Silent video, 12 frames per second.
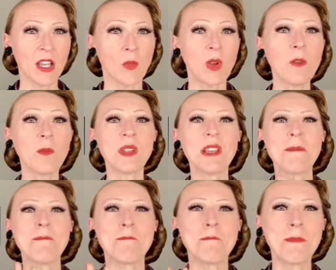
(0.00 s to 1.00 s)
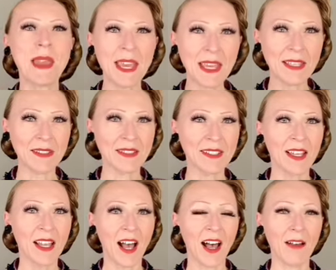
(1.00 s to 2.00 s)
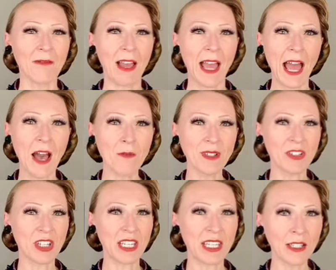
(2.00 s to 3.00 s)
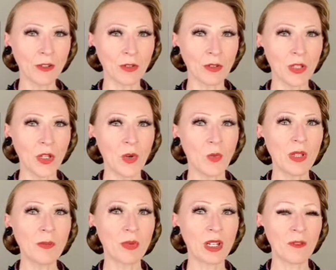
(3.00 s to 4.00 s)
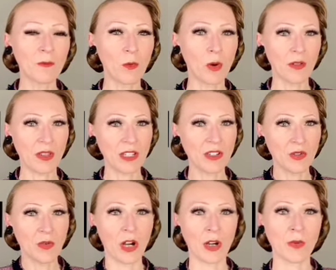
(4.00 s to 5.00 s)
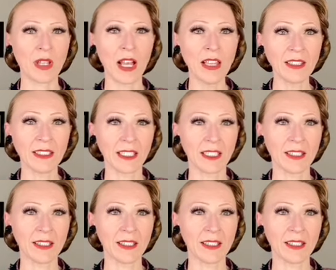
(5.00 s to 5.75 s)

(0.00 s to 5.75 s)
we would be amazed of how much ill we bring forth into our reality.